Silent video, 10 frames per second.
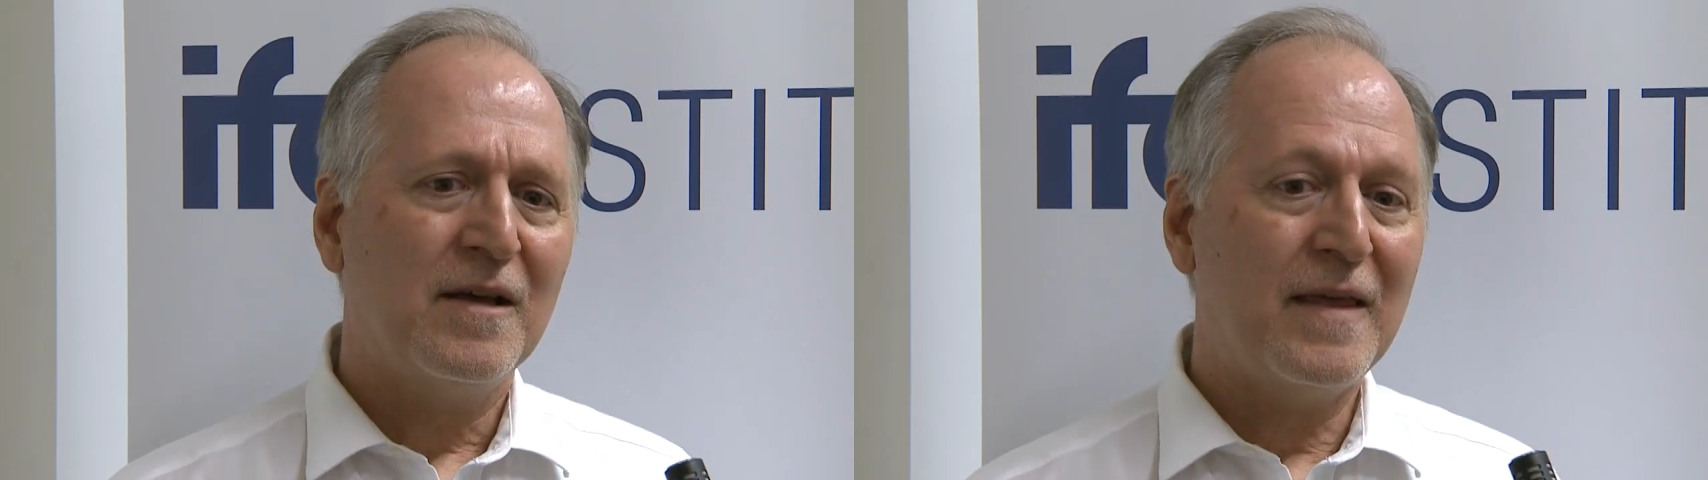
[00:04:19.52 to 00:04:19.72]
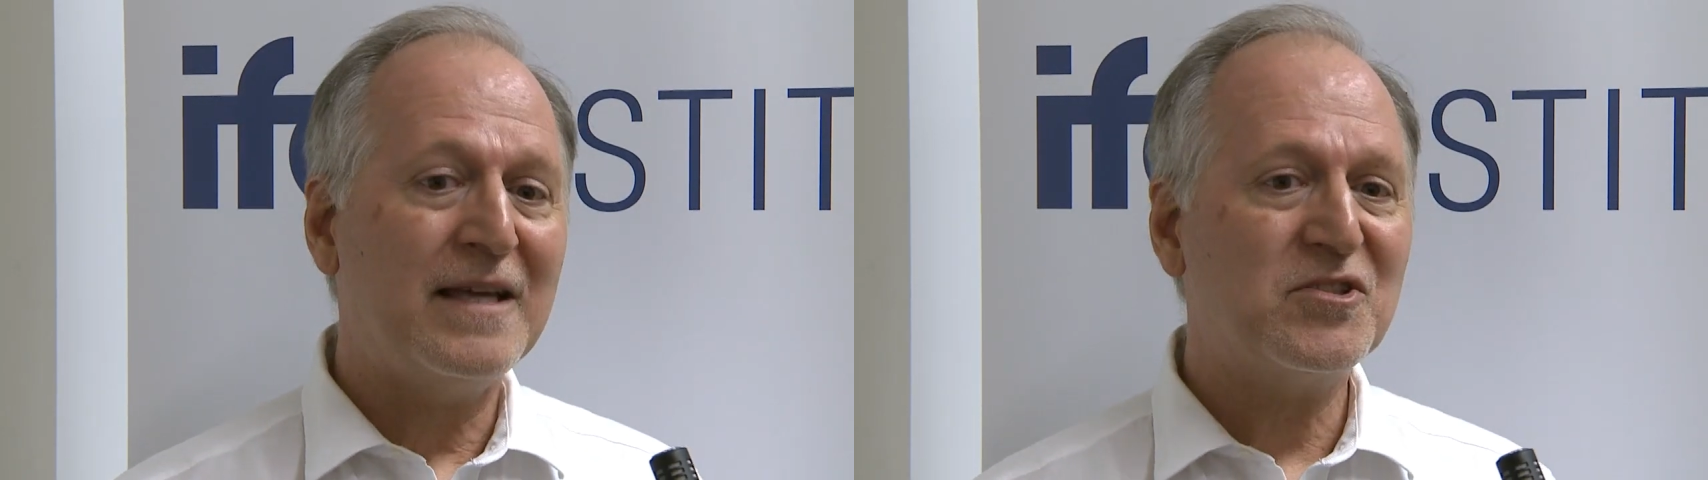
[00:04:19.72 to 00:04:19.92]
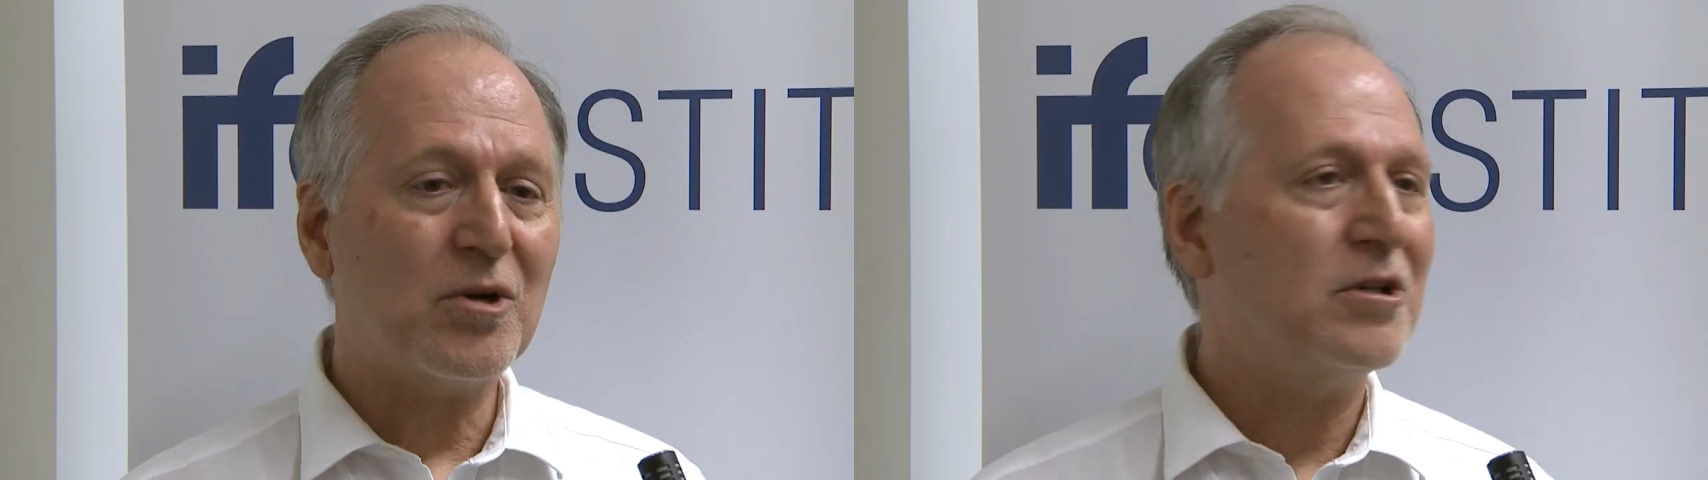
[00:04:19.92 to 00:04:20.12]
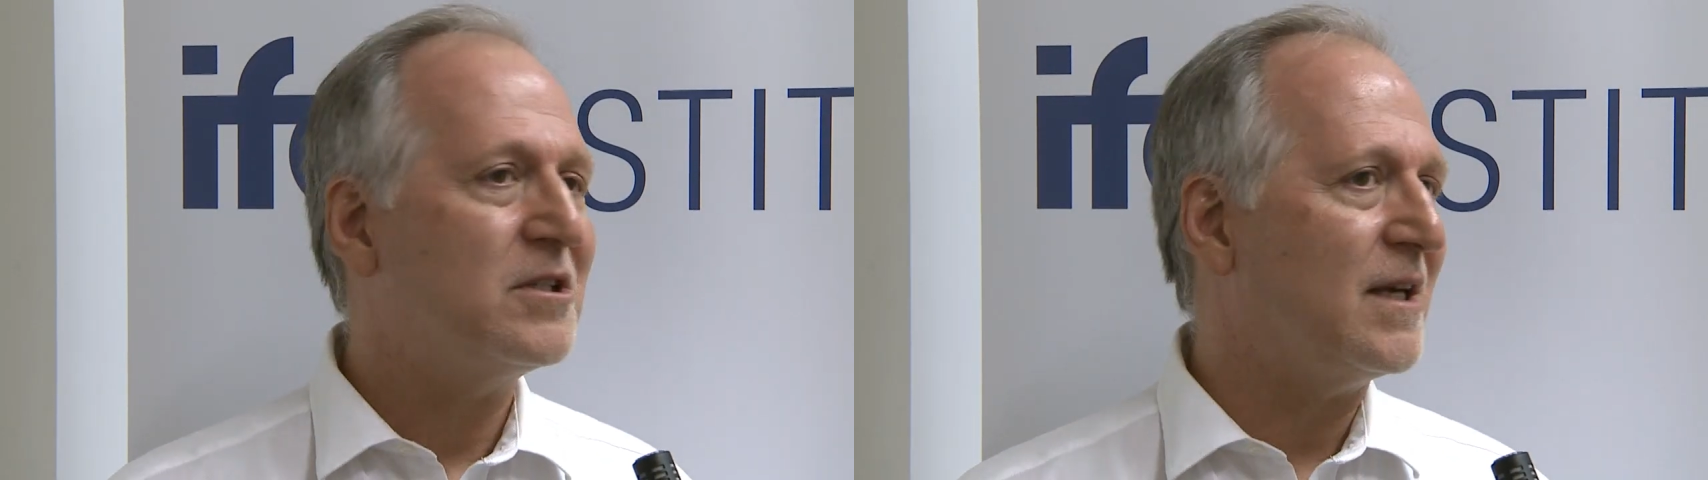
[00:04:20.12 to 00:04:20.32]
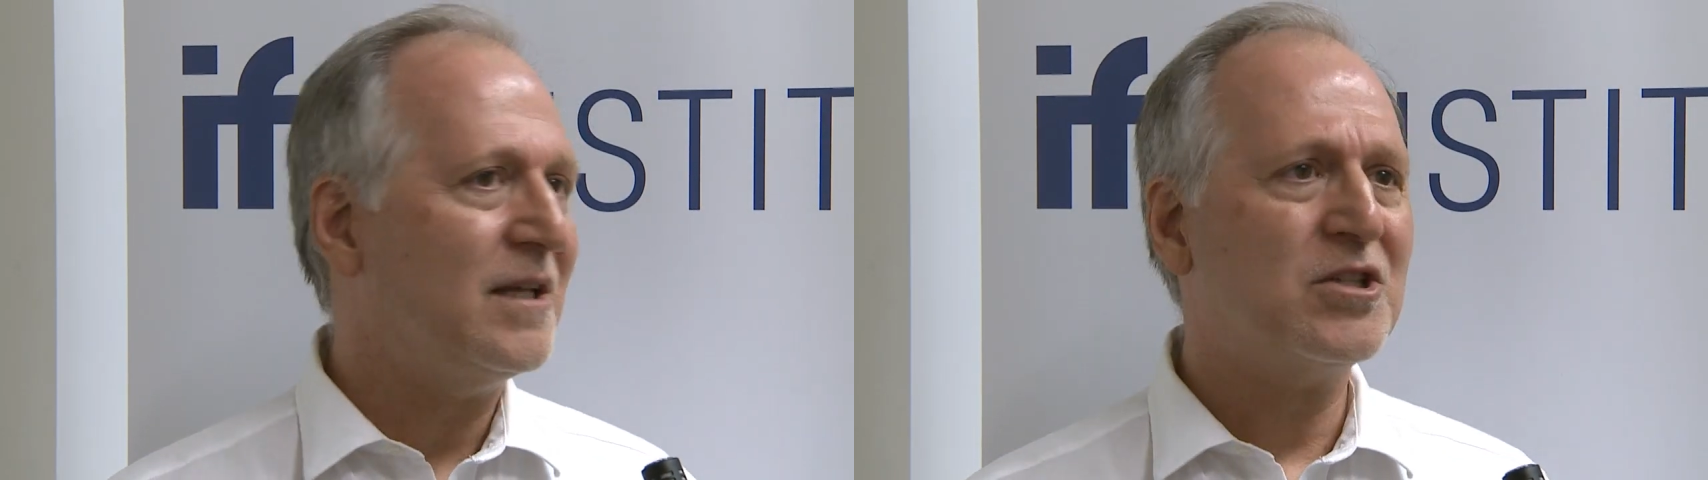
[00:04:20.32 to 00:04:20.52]
they
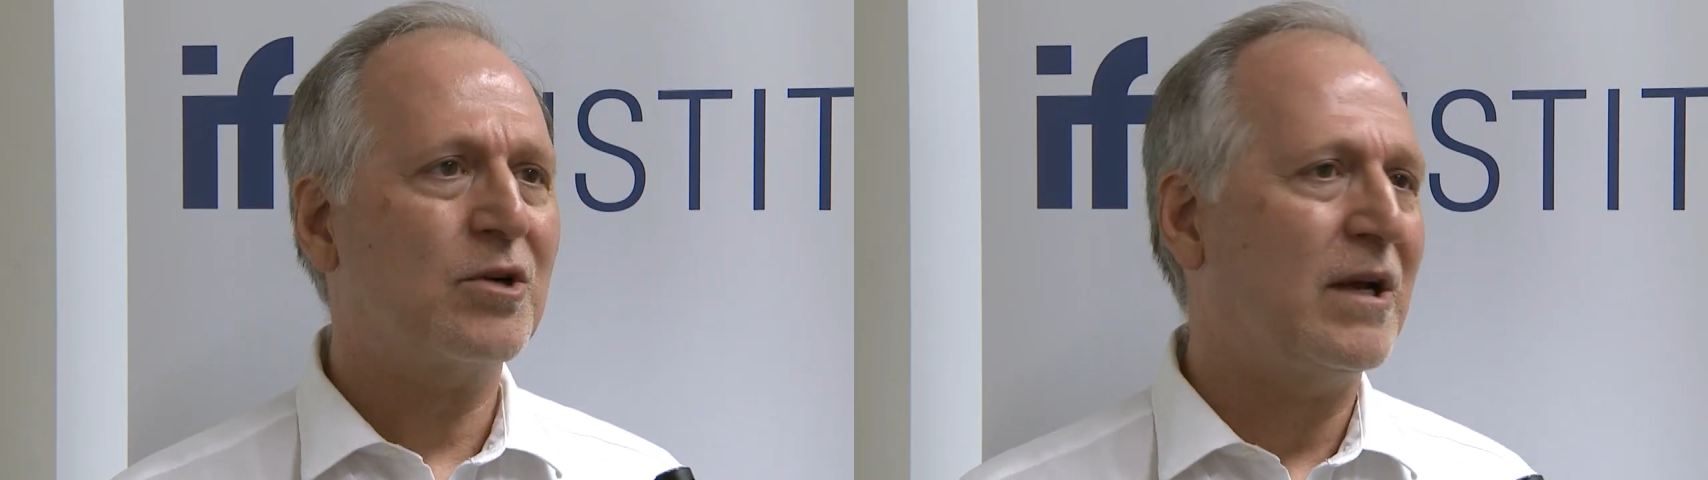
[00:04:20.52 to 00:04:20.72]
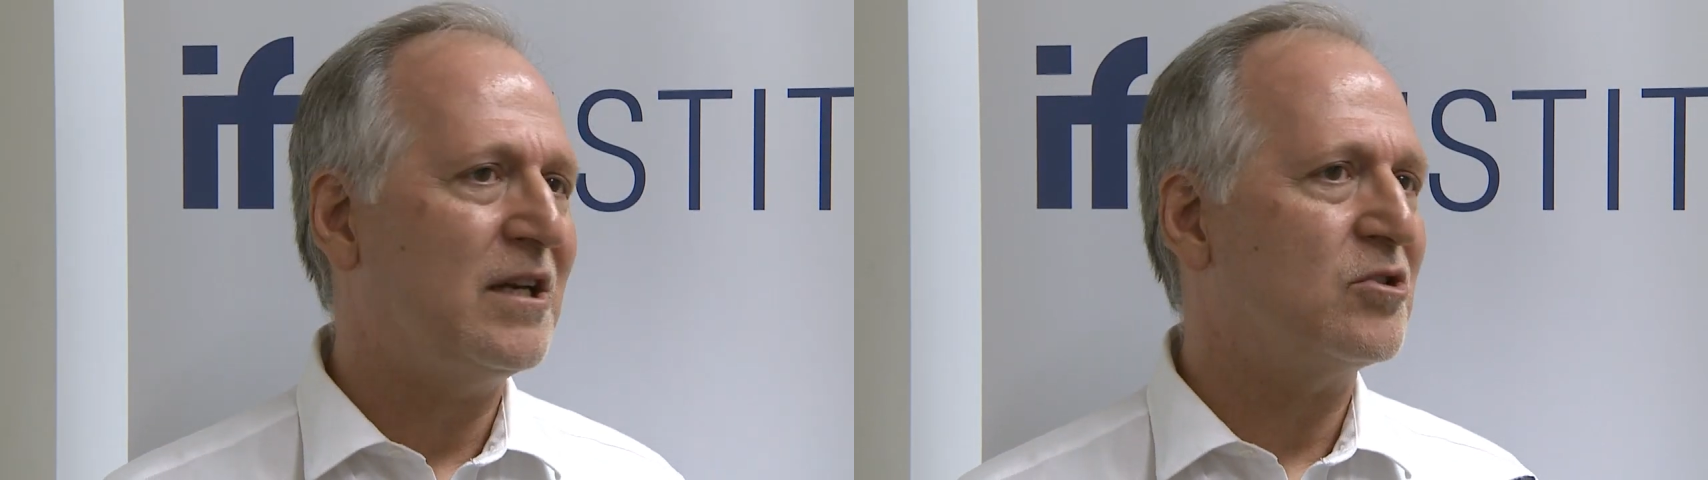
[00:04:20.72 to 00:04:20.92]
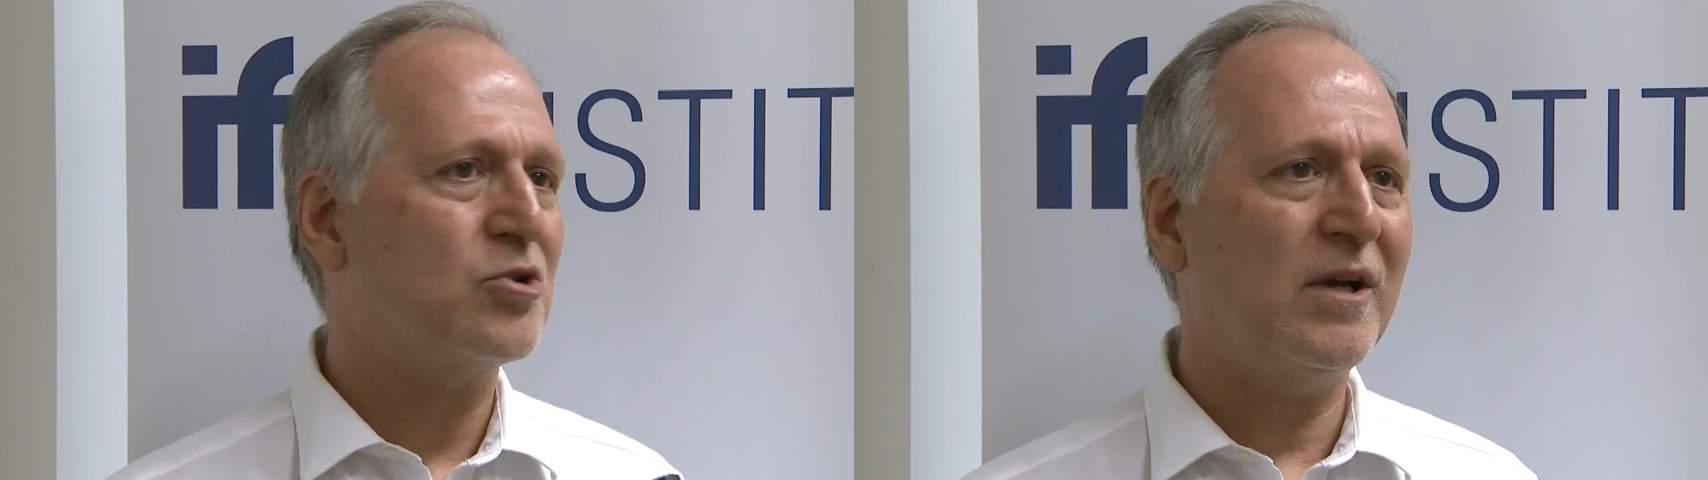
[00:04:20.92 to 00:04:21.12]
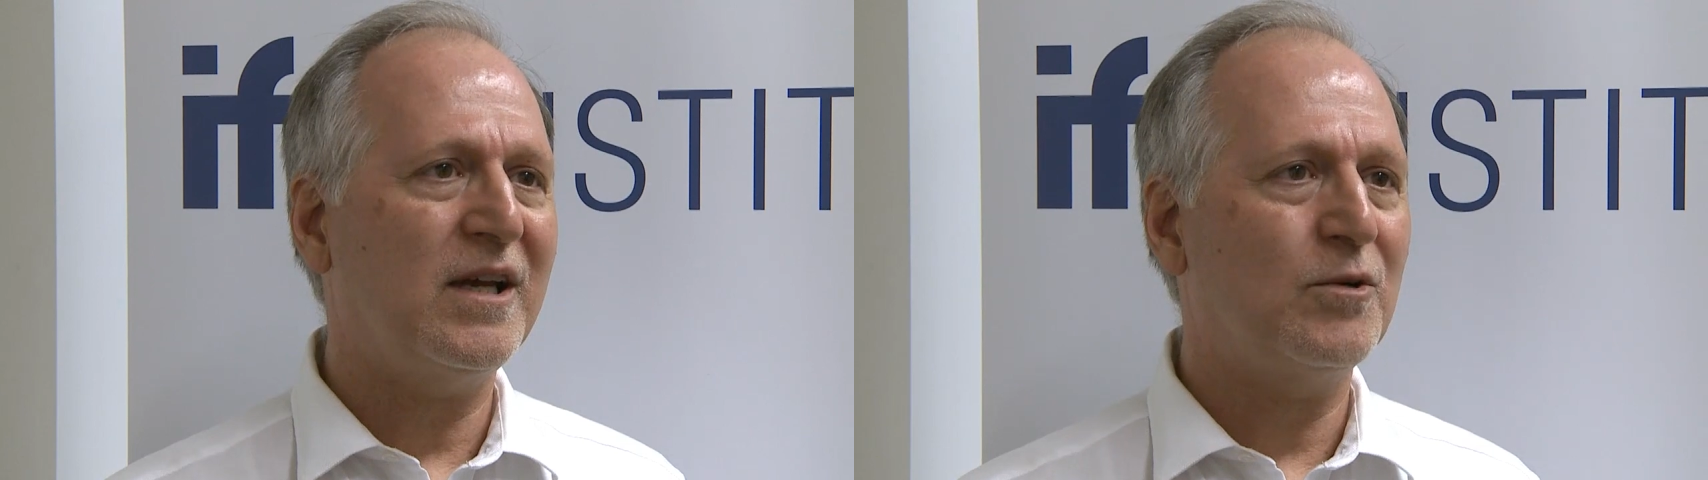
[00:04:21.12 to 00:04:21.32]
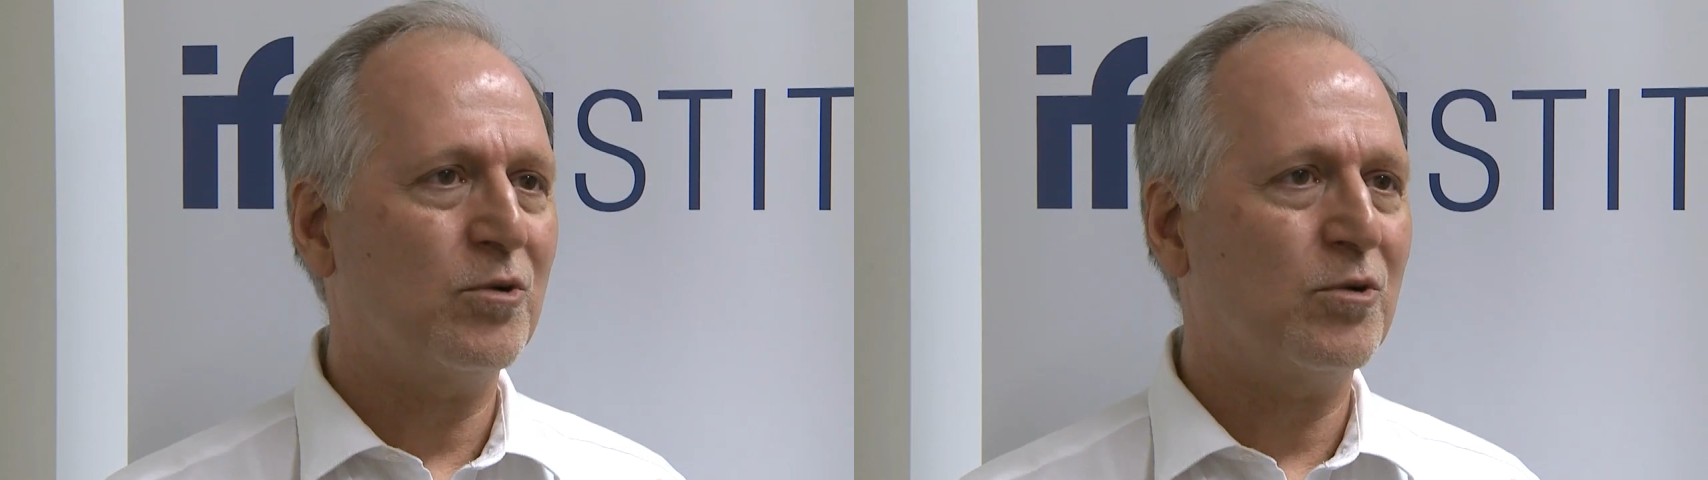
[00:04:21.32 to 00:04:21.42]
started to integrate in trade,